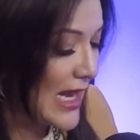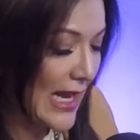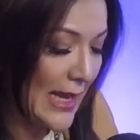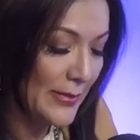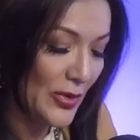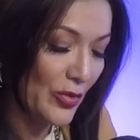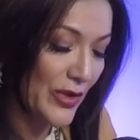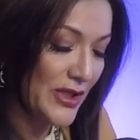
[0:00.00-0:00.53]

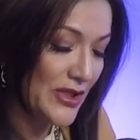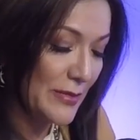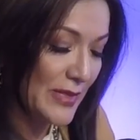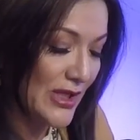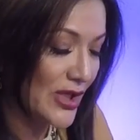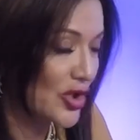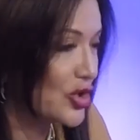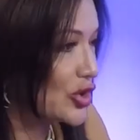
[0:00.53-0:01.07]
I'm going to
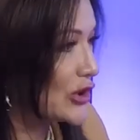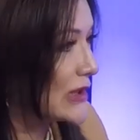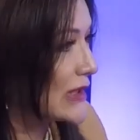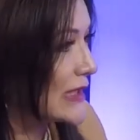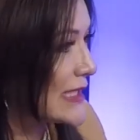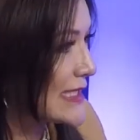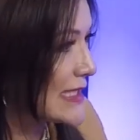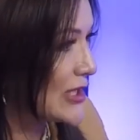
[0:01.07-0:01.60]
be a good
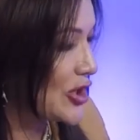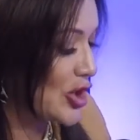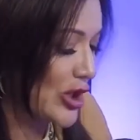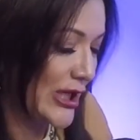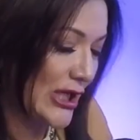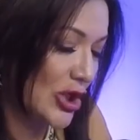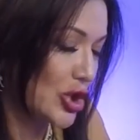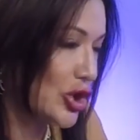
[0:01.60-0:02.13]
listener
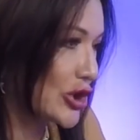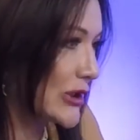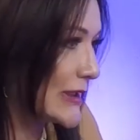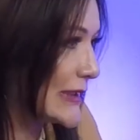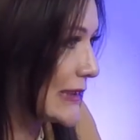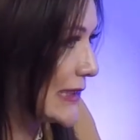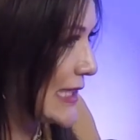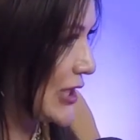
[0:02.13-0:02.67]
and a good
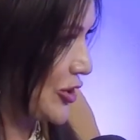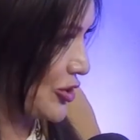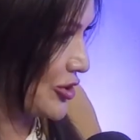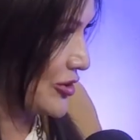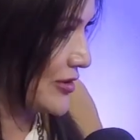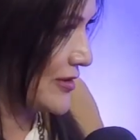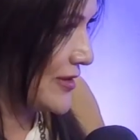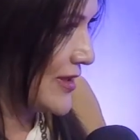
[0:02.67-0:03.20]

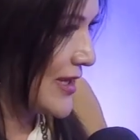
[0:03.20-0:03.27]
leader.